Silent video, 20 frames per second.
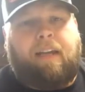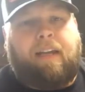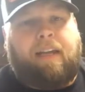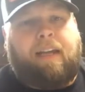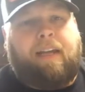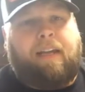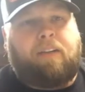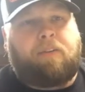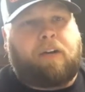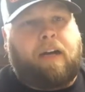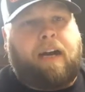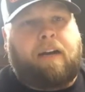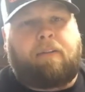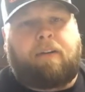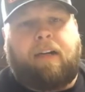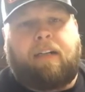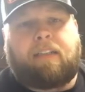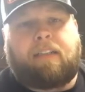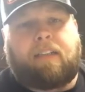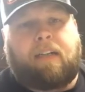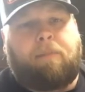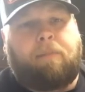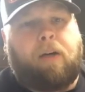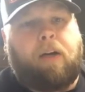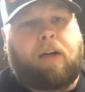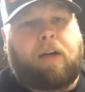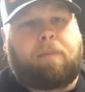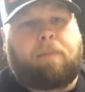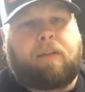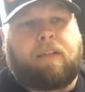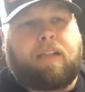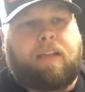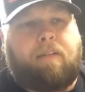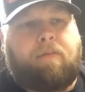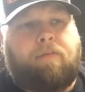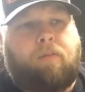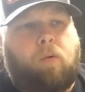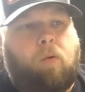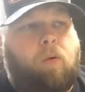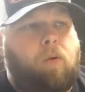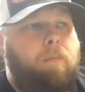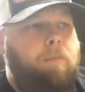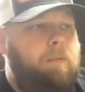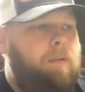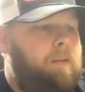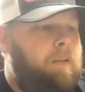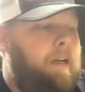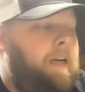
In drag racing, I'm 100% for them,